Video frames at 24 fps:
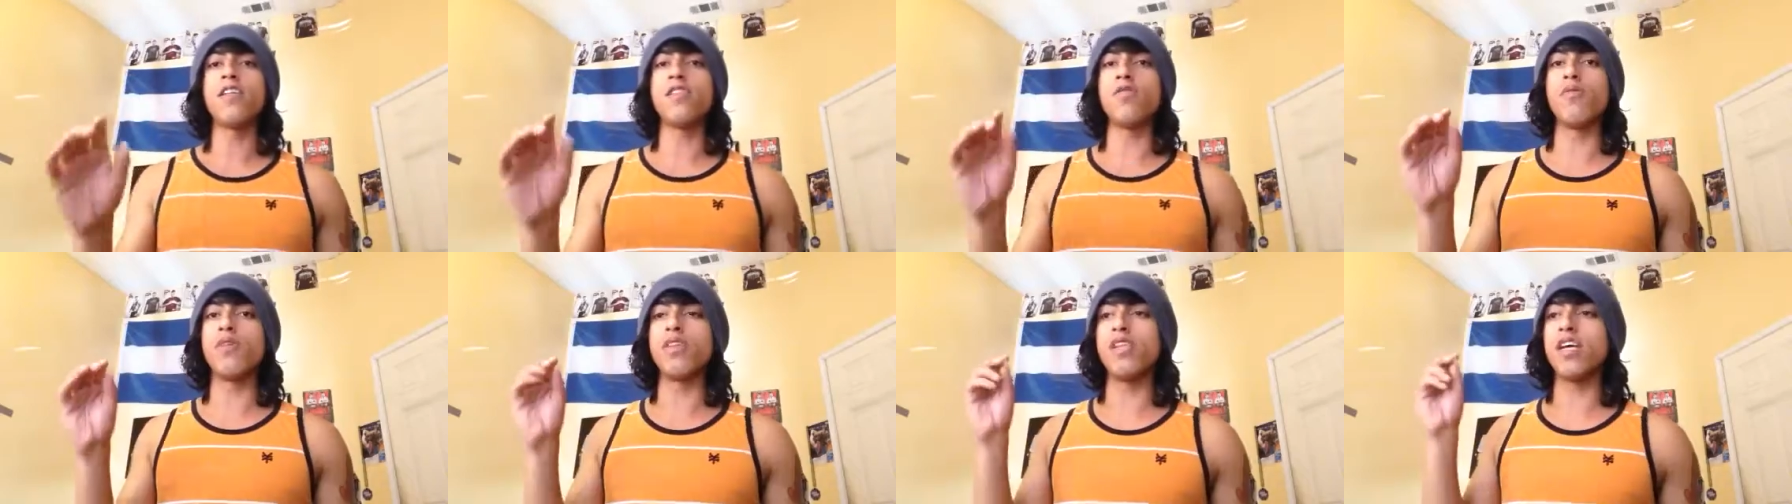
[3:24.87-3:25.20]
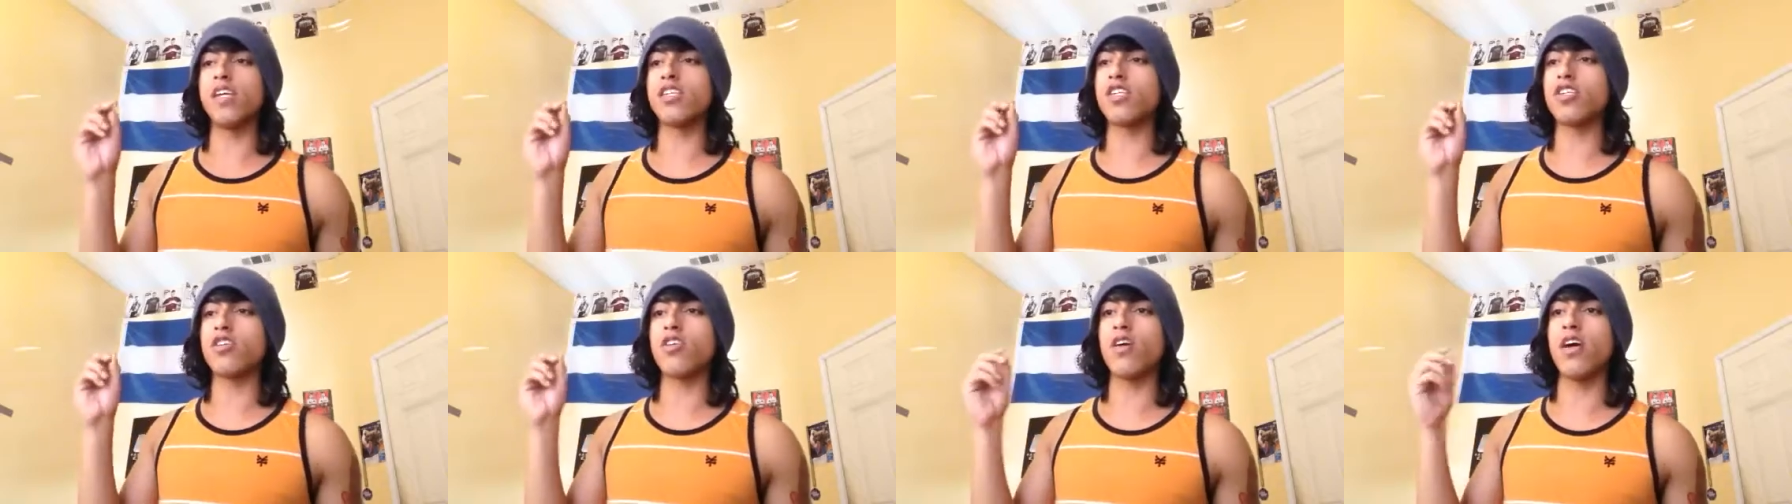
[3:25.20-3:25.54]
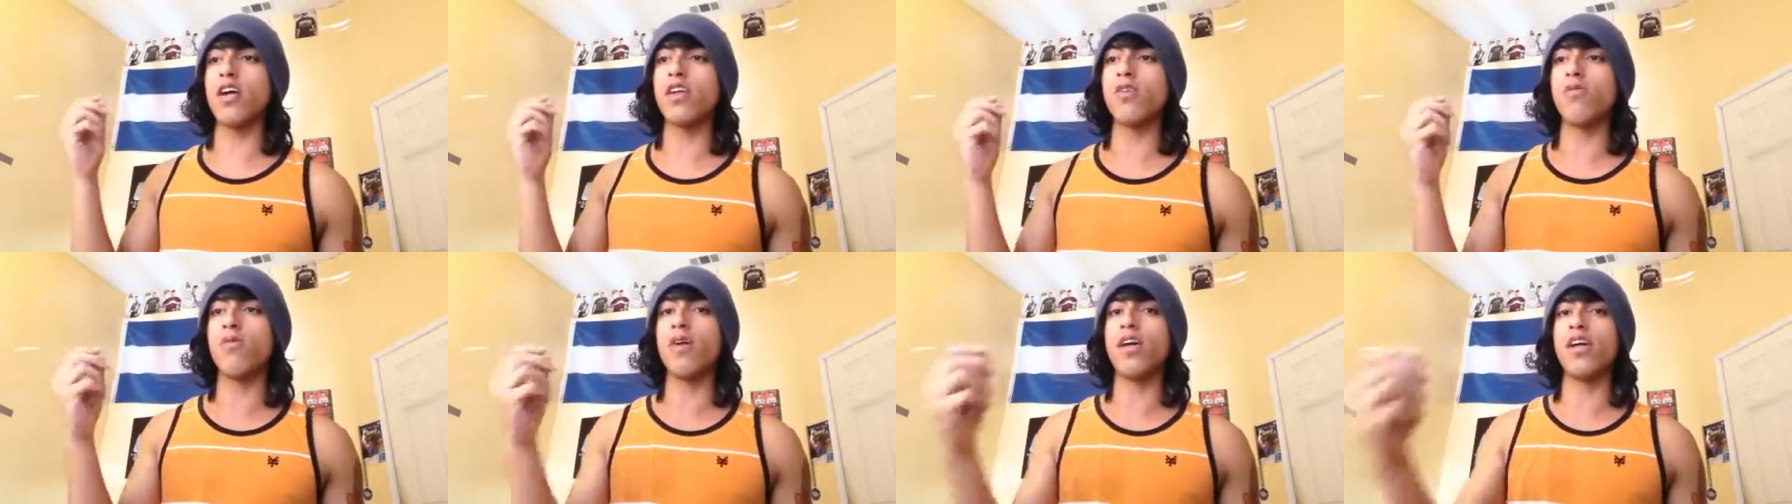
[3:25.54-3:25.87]
the one that's
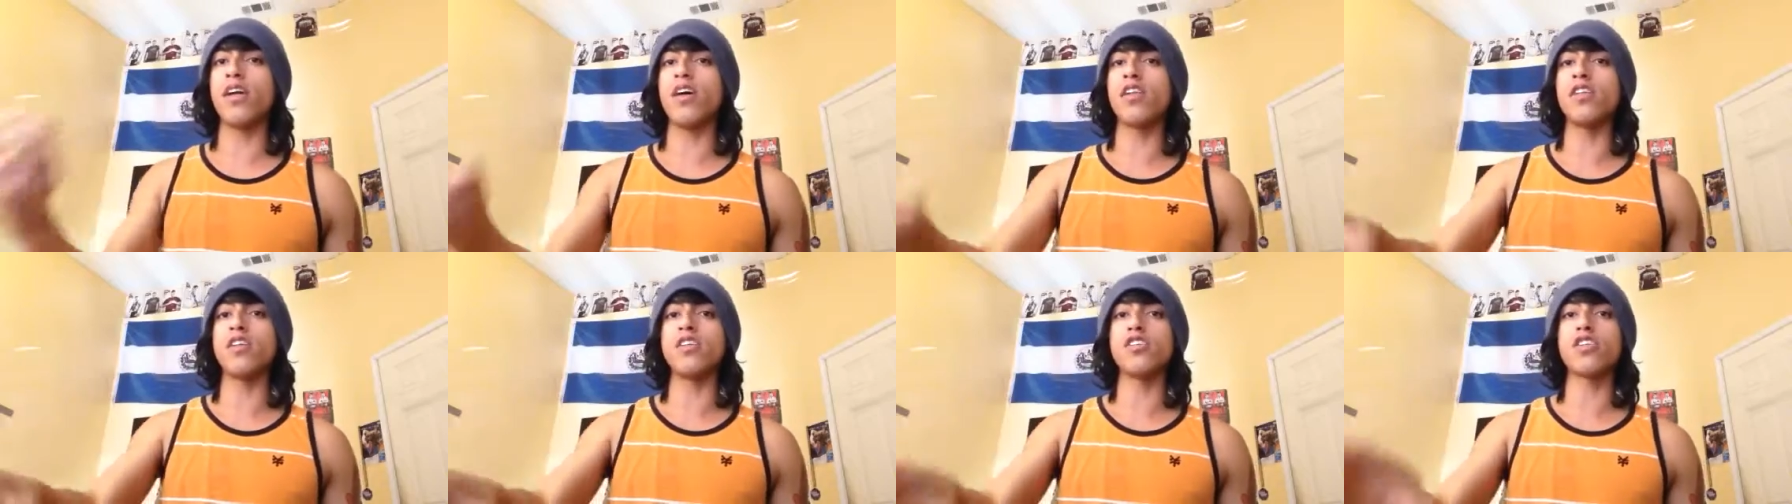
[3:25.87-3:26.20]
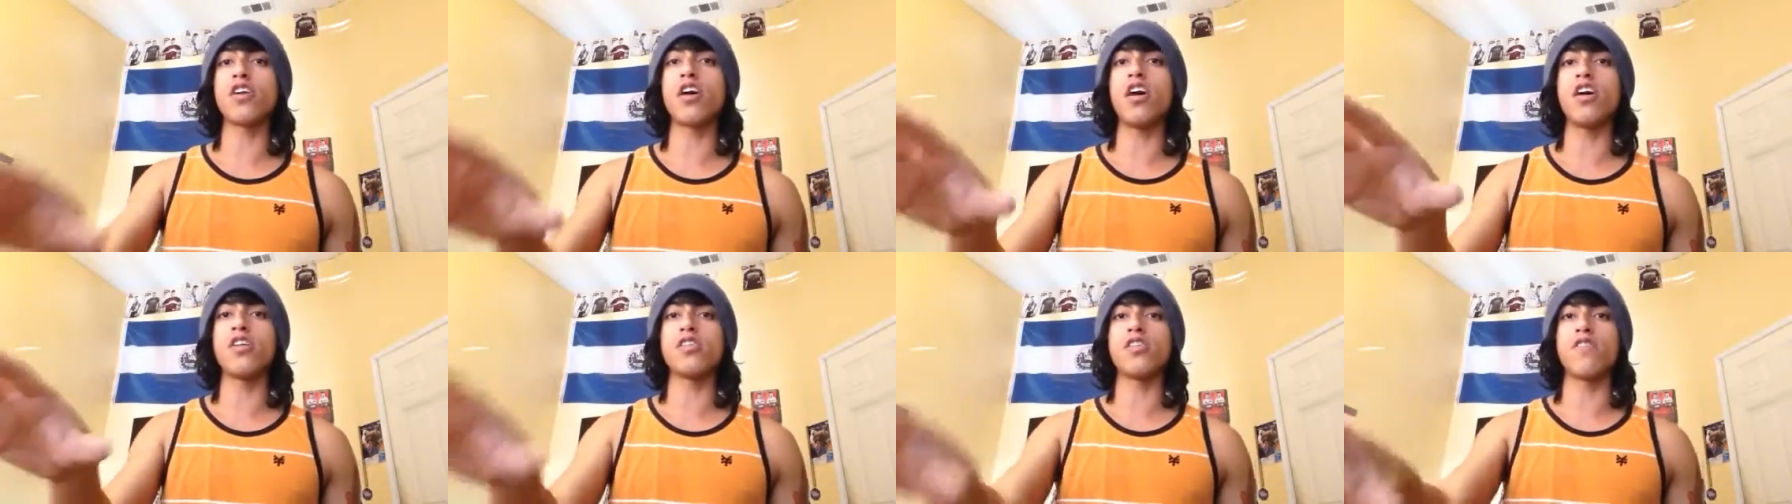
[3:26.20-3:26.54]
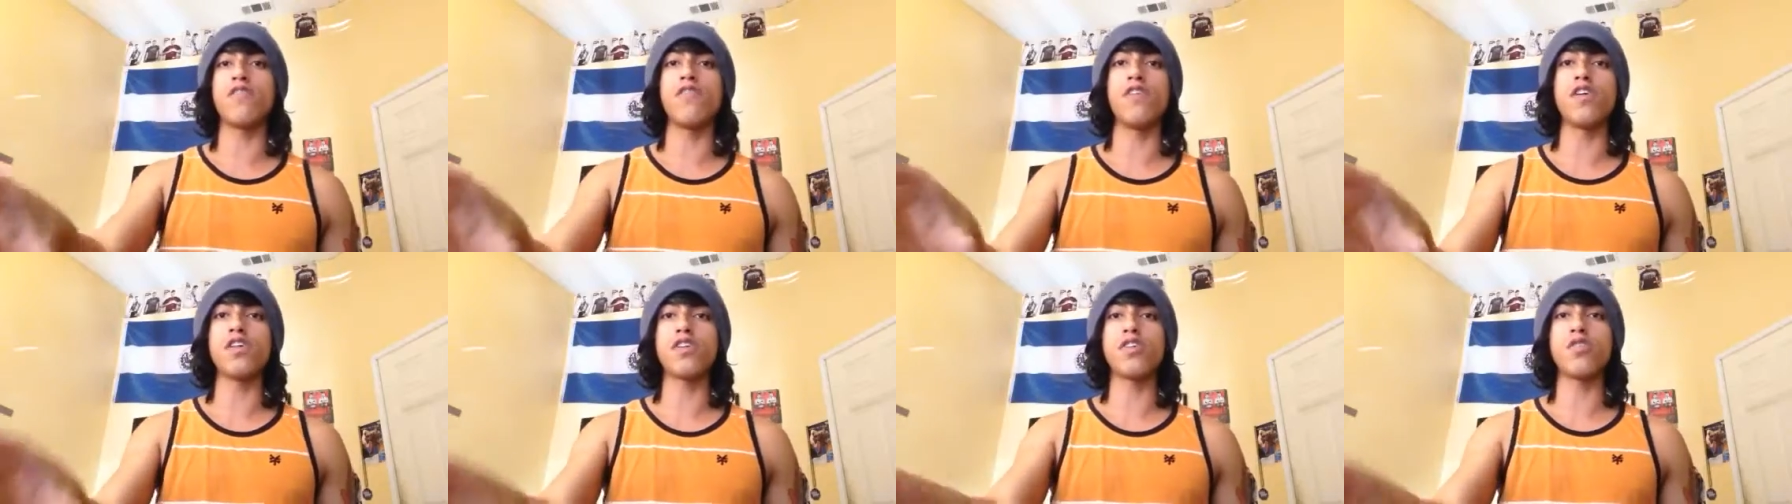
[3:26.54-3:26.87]
trying to weigh in on these
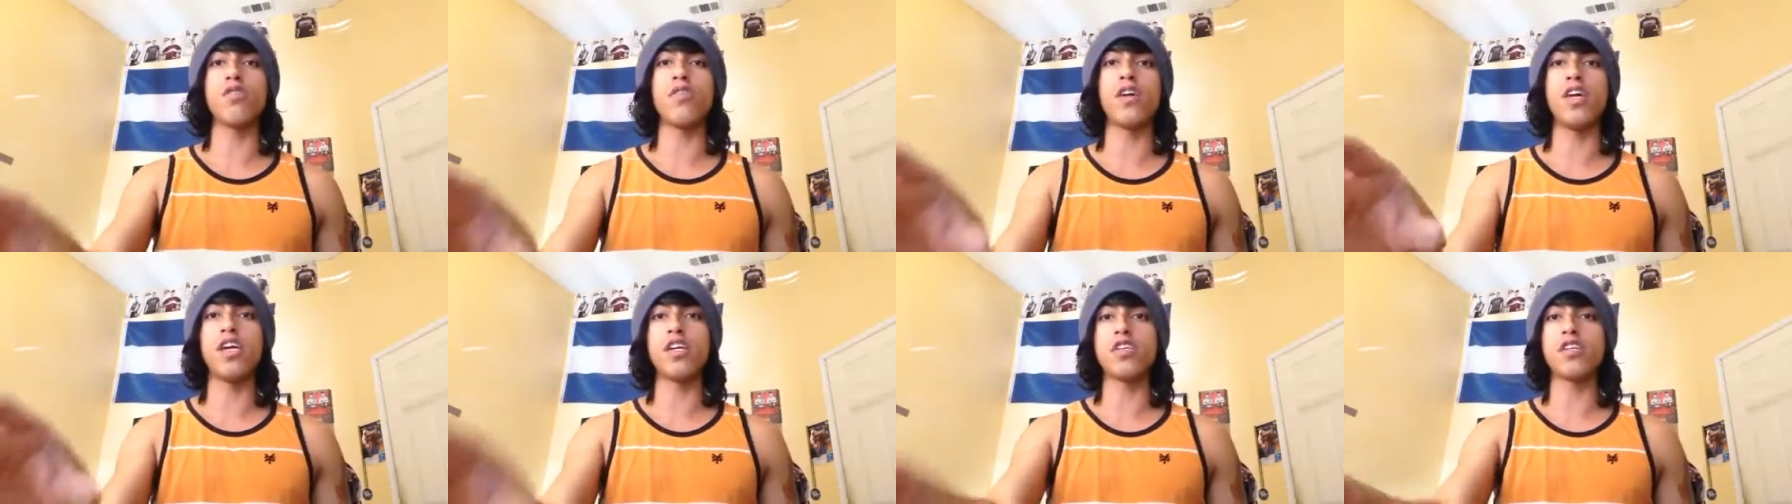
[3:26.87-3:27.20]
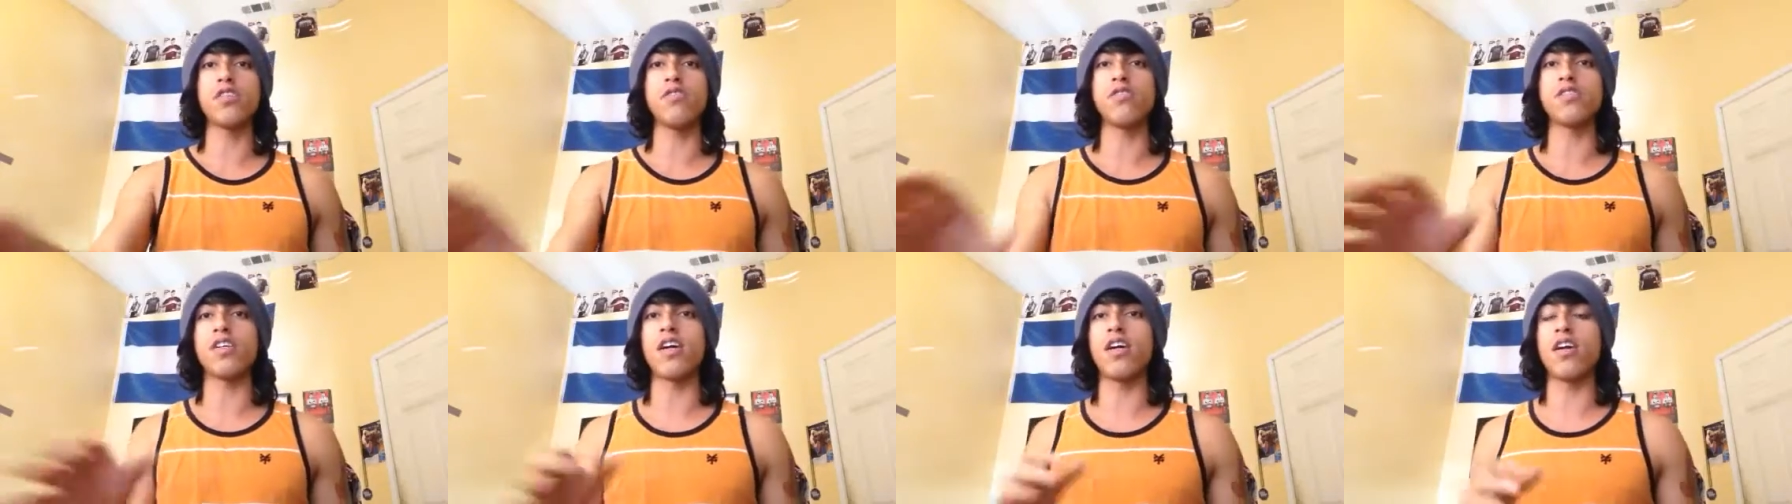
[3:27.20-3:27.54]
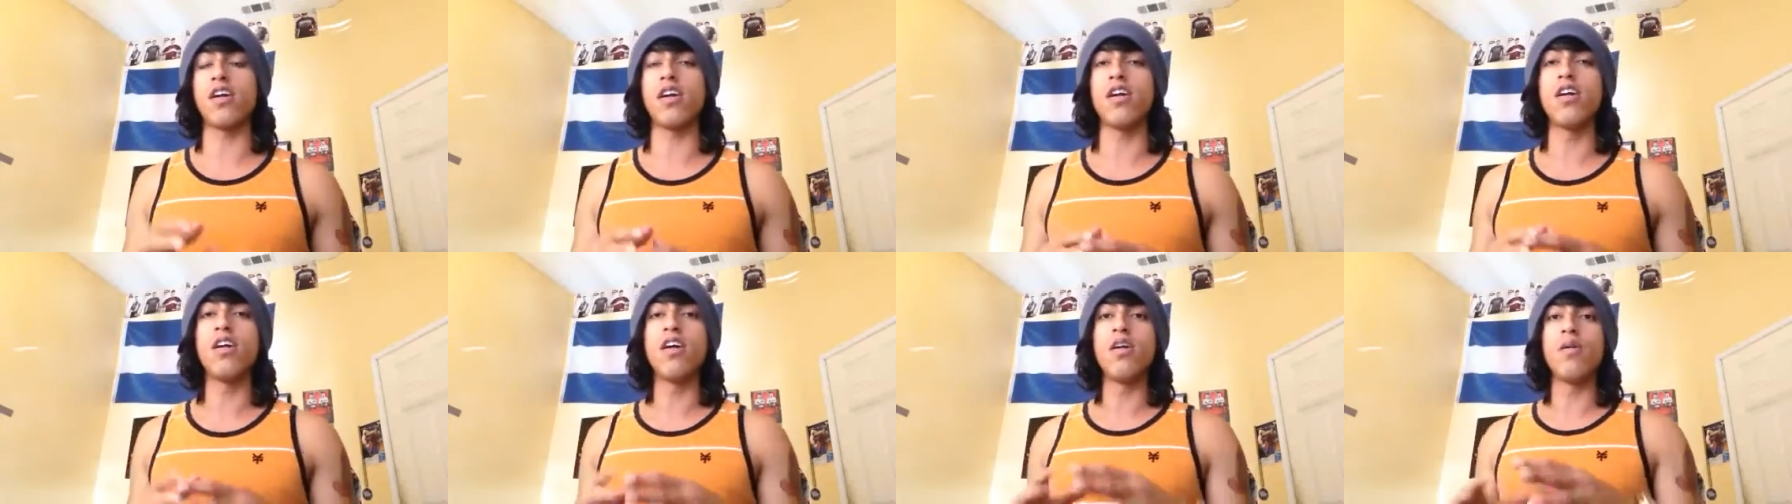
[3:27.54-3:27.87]
controversial issues that
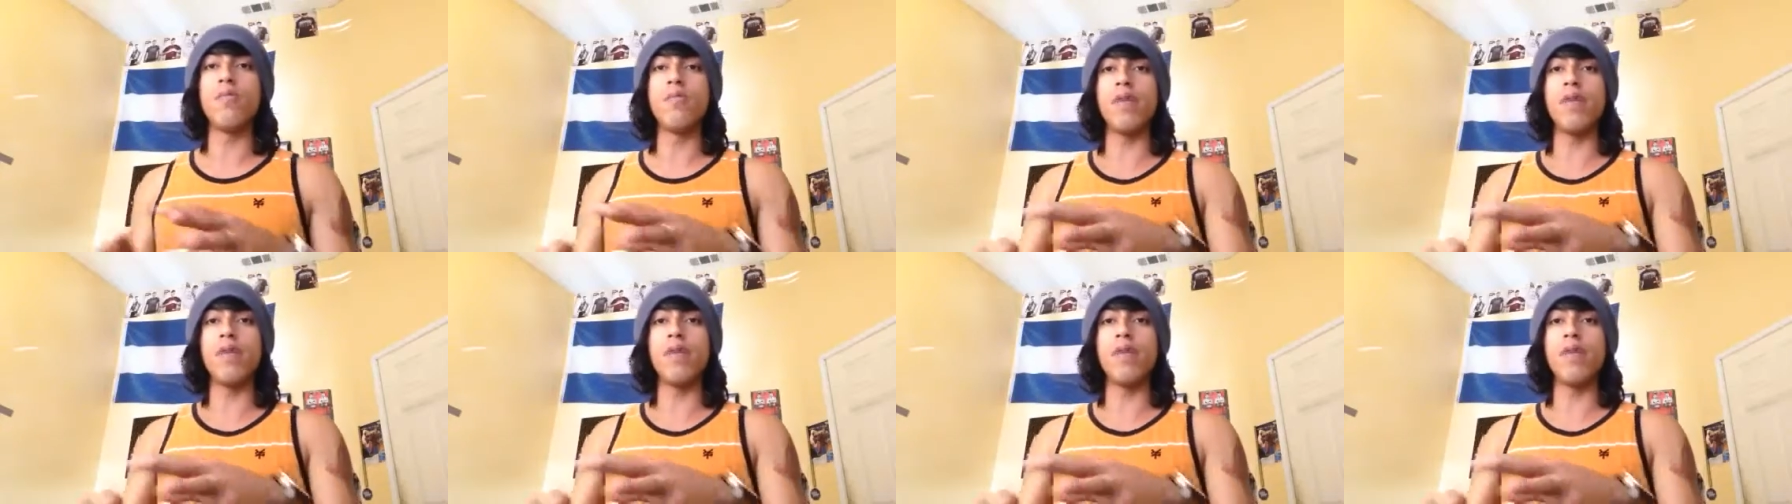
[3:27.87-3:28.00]
are